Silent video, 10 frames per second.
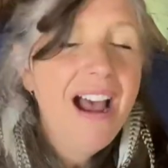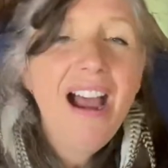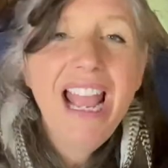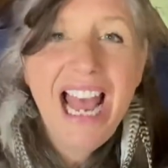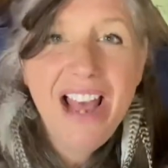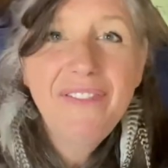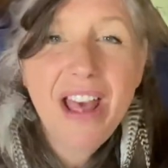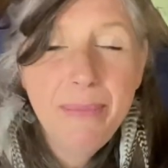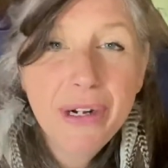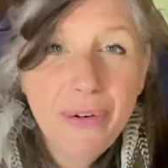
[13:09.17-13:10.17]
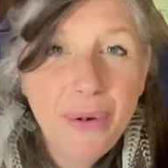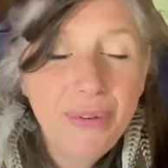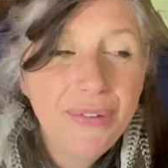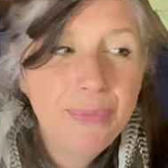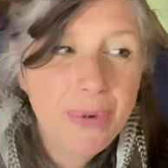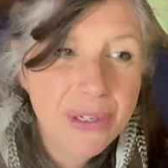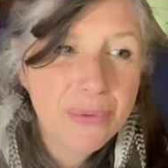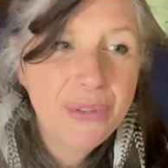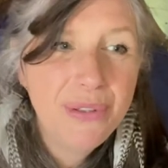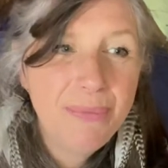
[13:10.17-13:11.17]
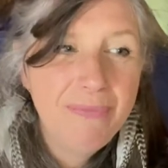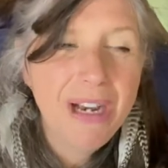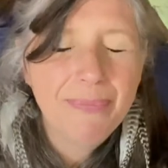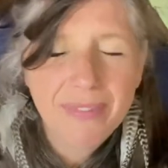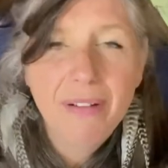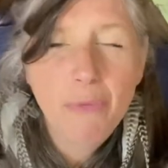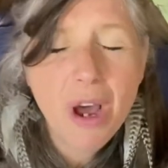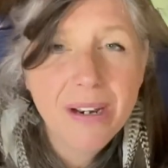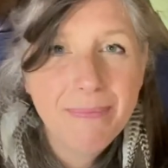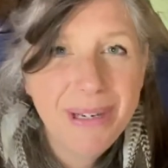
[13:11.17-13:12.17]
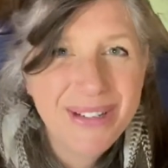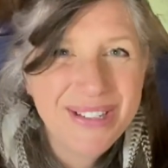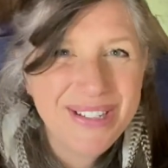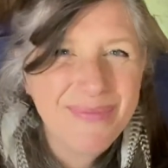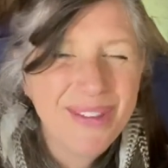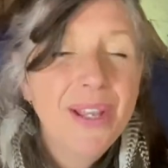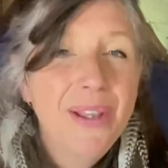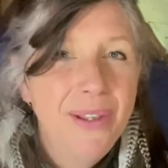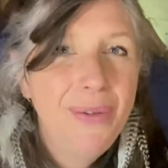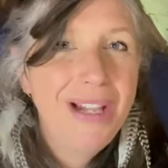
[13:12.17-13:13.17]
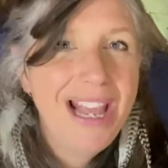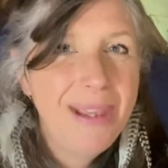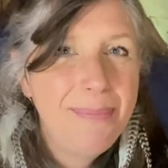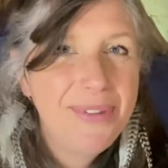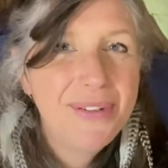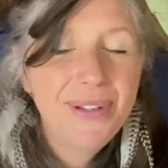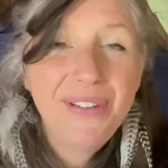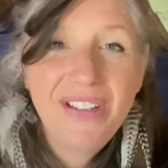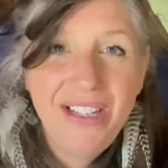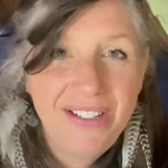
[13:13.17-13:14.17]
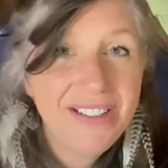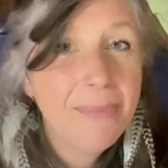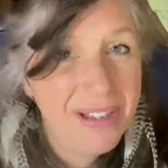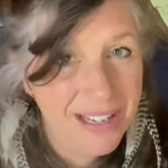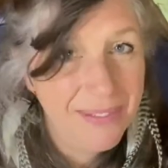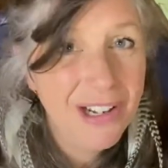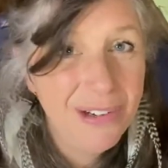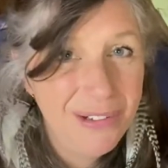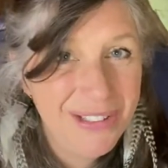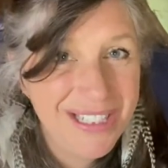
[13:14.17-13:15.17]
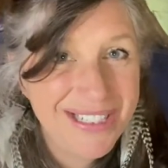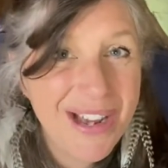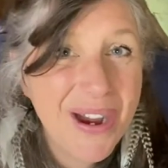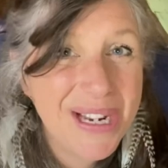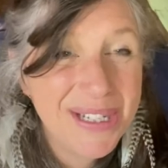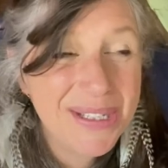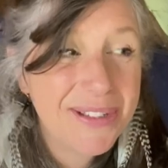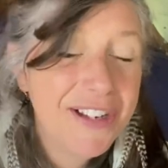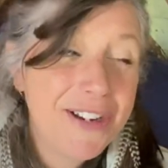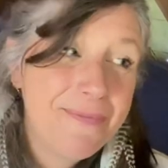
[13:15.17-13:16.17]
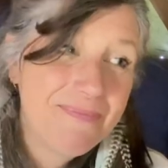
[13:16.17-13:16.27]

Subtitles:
I have come across one person who claims to have seen something along these lines, so